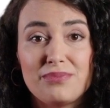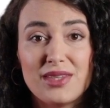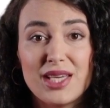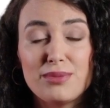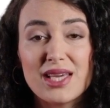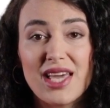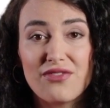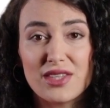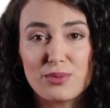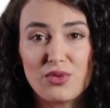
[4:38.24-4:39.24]
And by
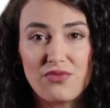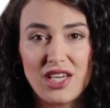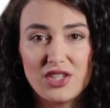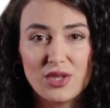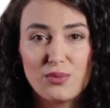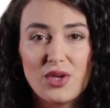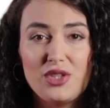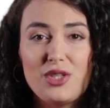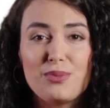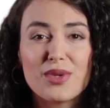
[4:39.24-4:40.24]
having a professional
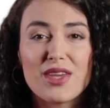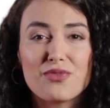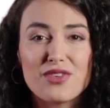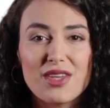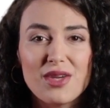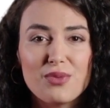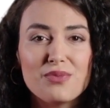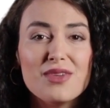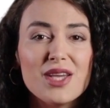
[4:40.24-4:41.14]
work your plan for you,